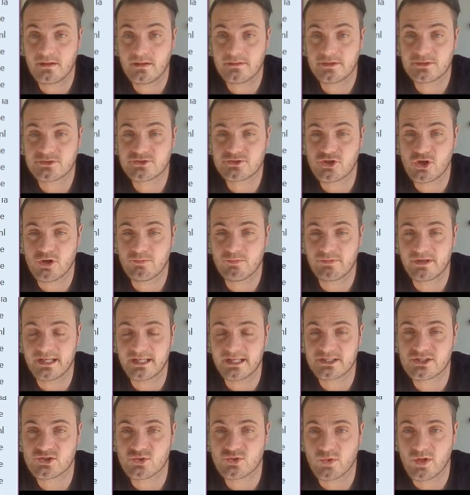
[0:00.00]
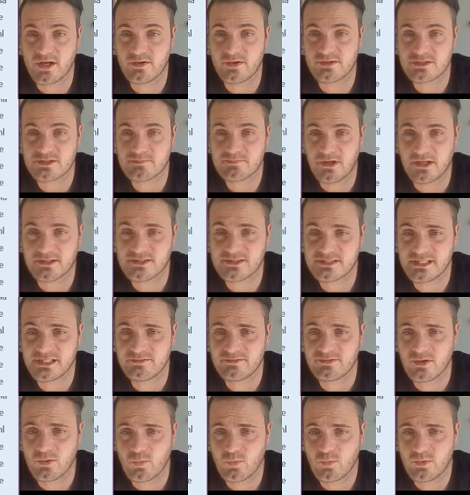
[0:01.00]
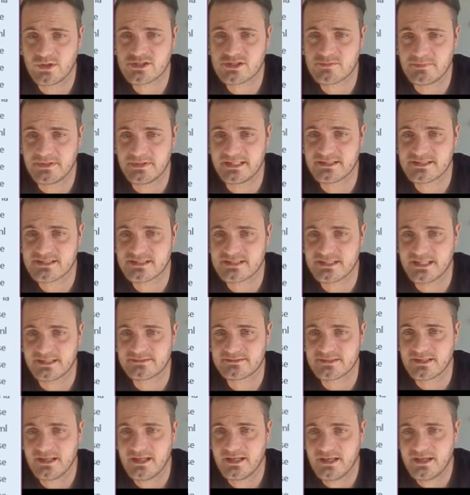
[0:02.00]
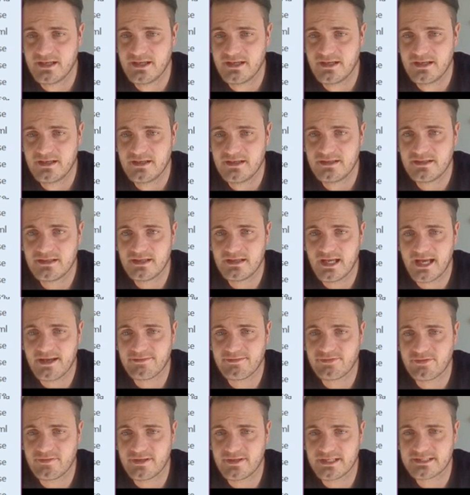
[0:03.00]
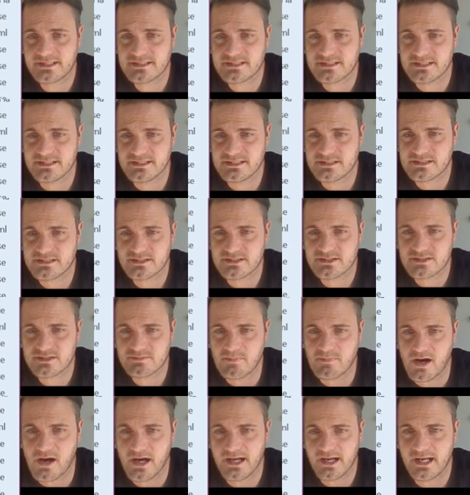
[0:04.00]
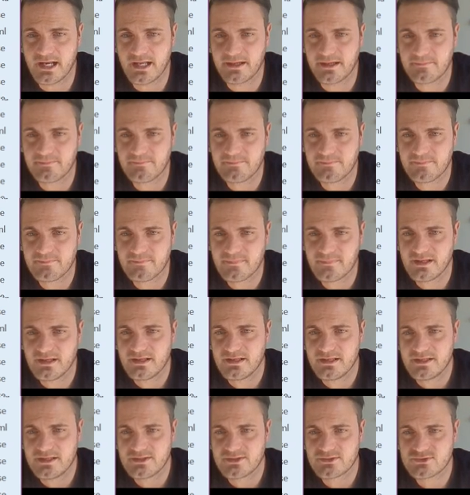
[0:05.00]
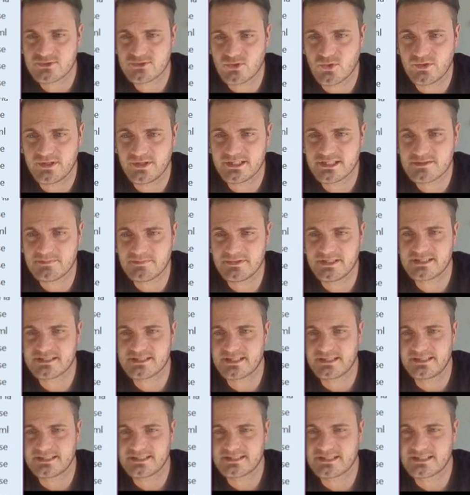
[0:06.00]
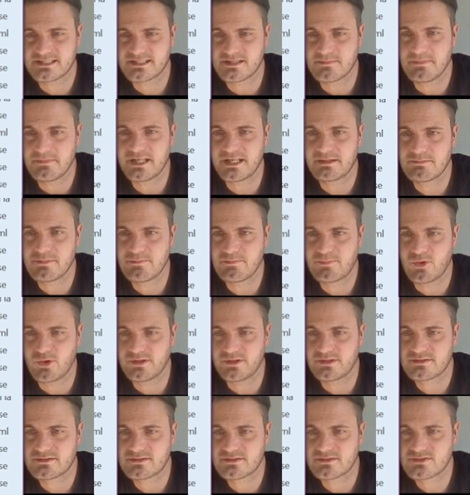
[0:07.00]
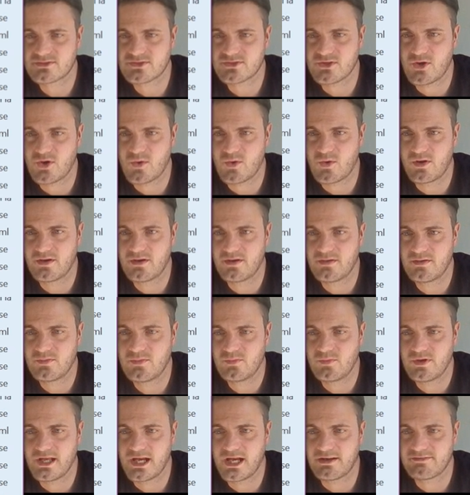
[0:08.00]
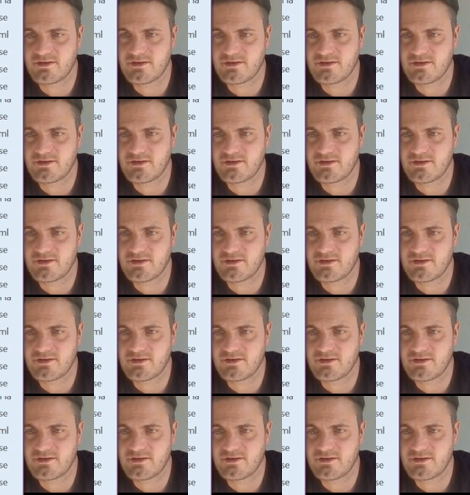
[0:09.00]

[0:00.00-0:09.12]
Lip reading: term at x squared is positive, which means that f of x is smiling. So this means that this is a minimum point. So we have a